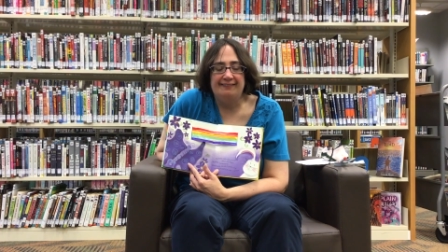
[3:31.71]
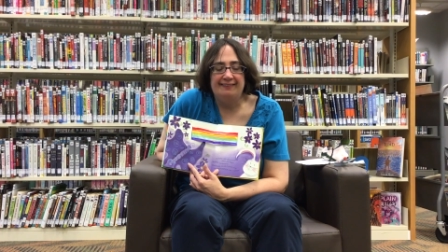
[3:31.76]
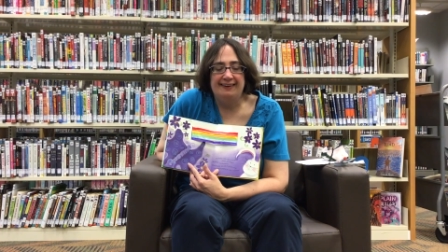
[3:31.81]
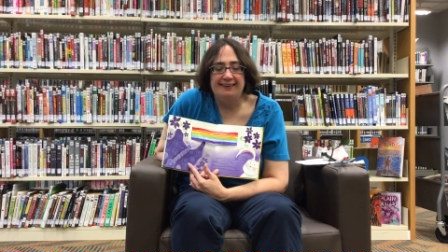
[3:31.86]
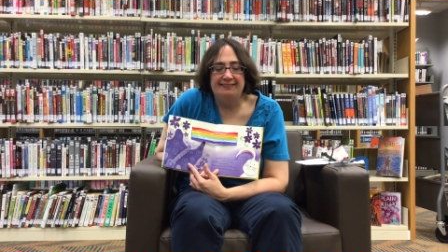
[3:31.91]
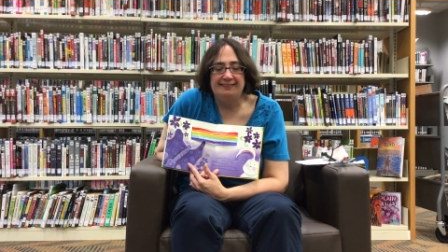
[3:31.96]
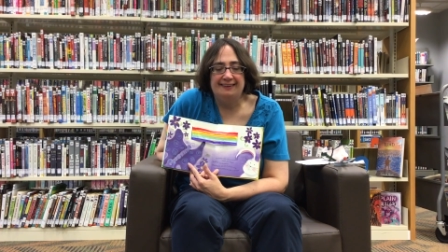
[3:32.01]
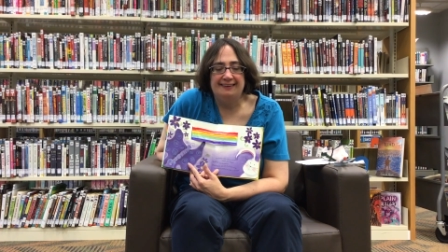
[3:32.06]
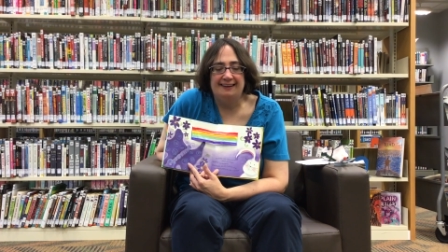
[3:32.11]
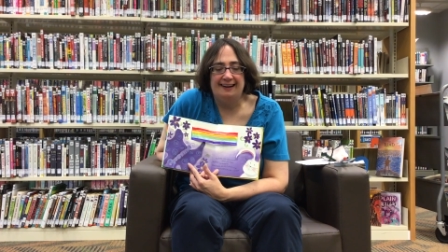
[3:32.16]

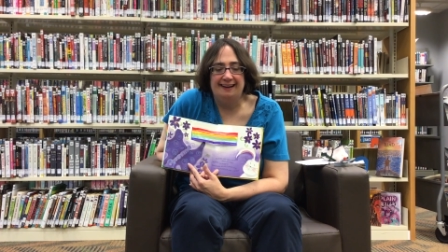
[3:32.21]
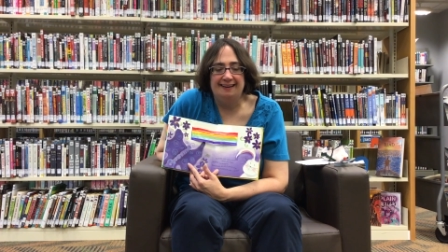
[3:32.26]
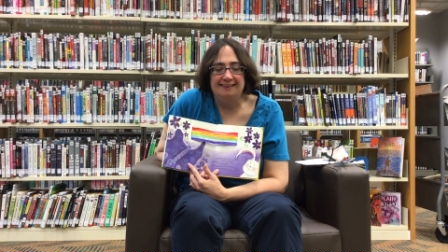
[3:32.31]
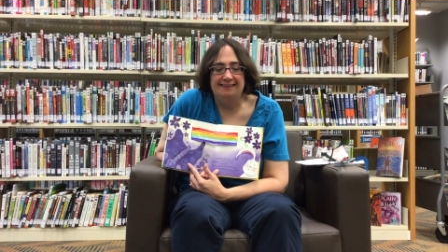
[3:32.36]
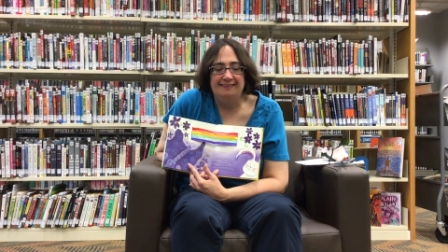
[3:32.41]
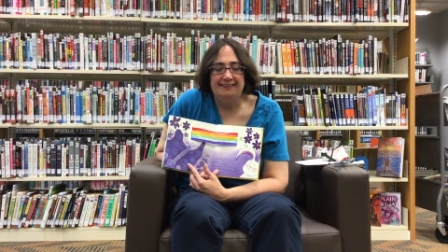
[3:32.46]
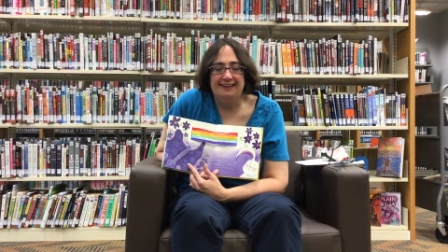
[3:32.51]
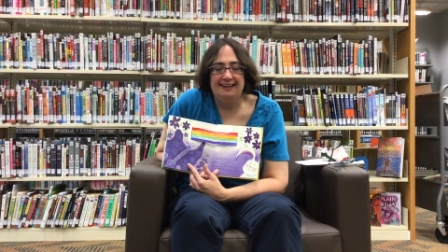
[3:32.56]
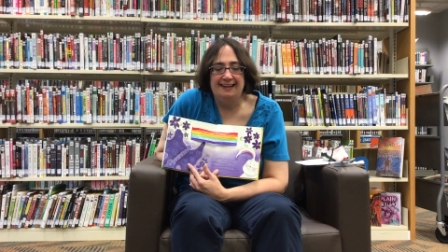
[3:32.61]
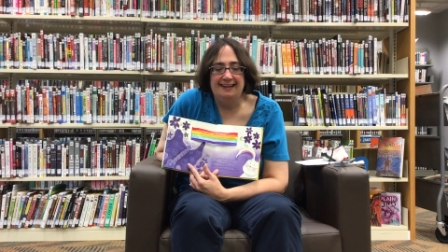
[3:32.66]
favorite
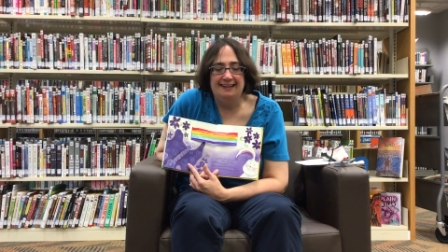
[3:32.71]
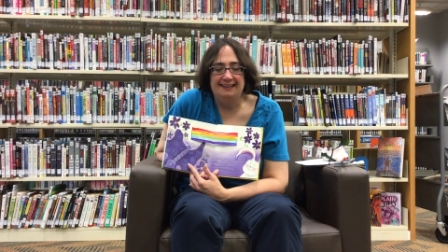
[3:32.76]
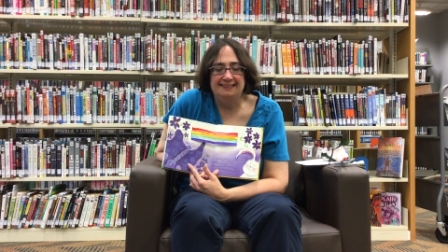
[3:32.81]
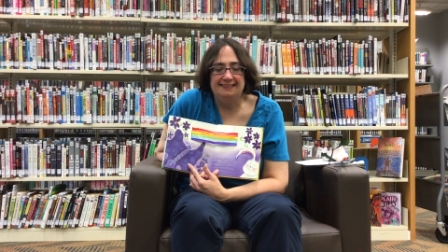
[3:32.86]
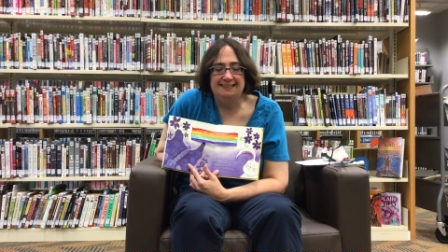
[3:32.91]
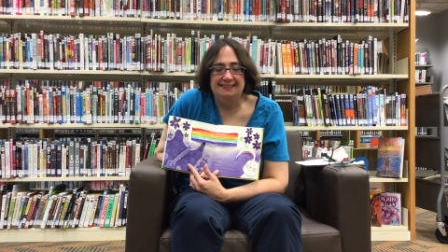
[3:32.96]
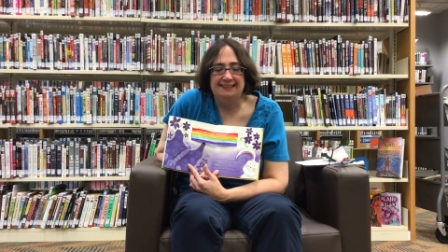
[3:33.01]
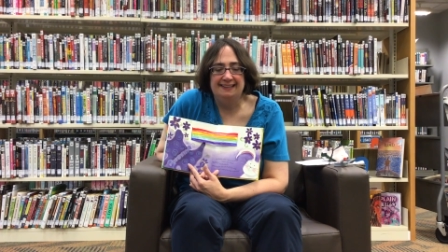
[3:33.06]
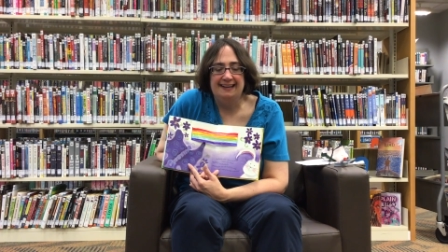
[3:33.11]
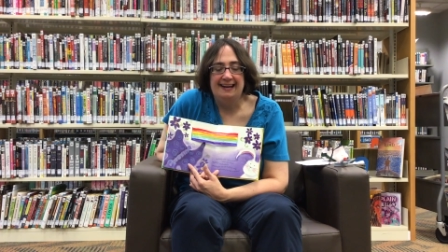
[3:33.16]
color
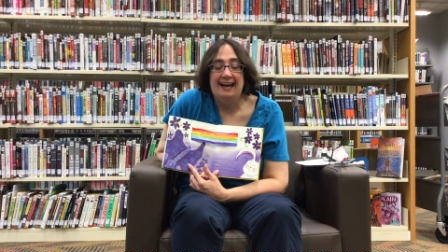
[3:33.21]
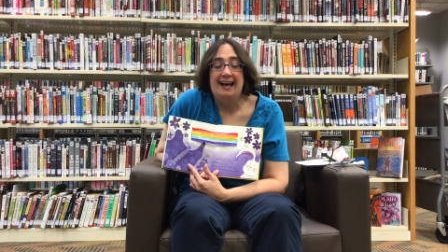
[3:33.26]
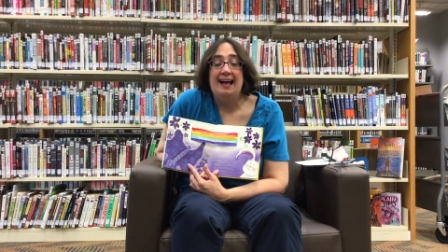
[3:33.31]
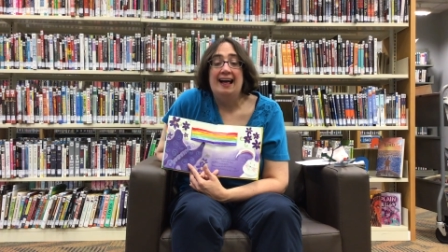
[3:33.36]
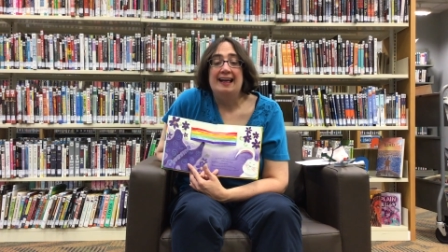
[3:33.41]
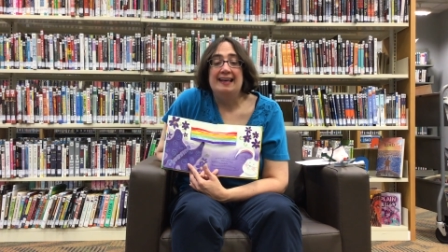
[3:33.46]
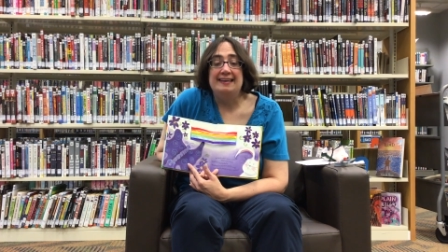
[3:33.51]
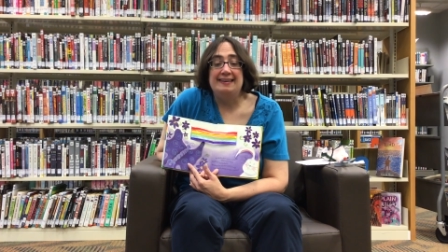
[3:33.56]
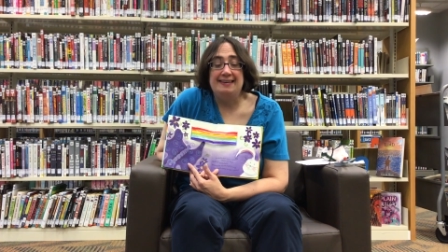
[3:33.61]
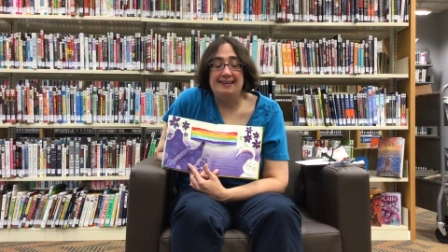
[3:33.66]
is?
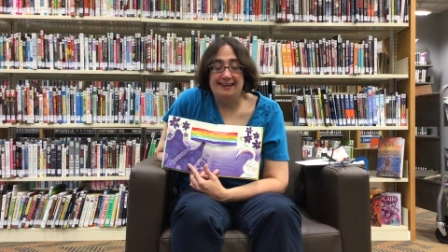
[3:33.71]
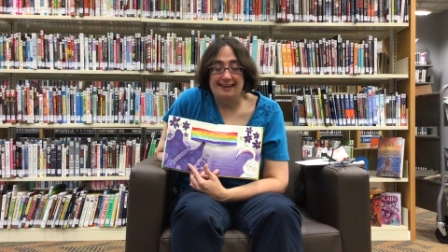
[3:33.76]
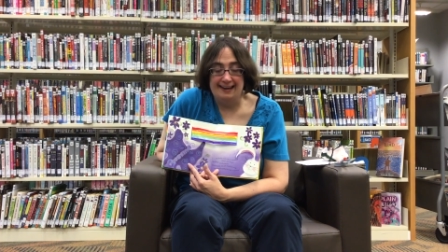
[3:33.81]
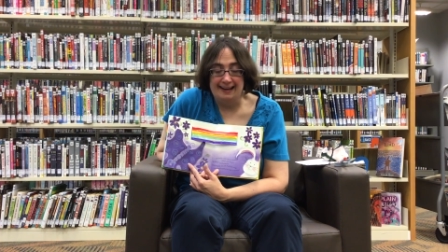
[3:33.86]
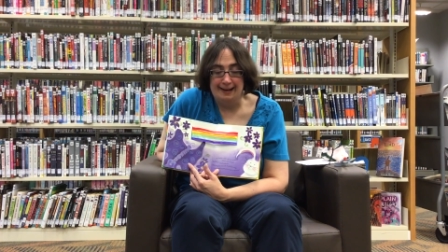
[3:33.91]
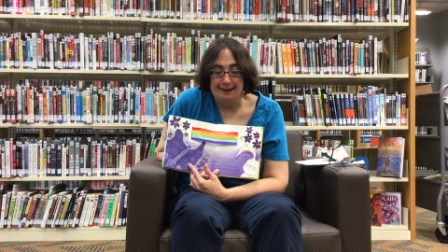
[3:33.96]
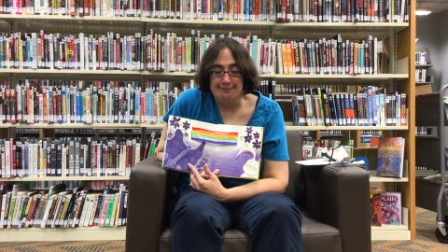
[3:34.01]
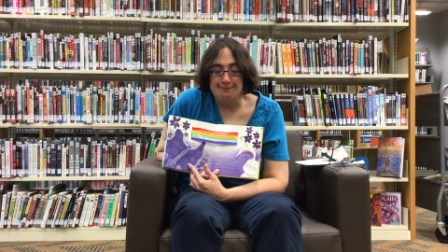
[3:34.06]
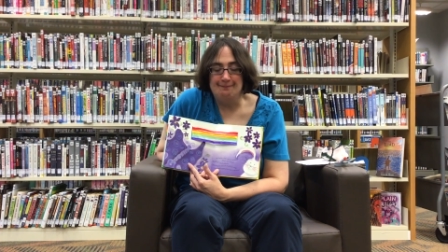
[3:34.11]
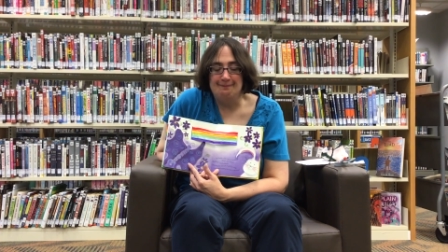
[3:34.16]

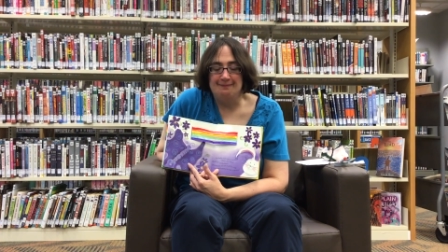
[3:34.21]
Yep,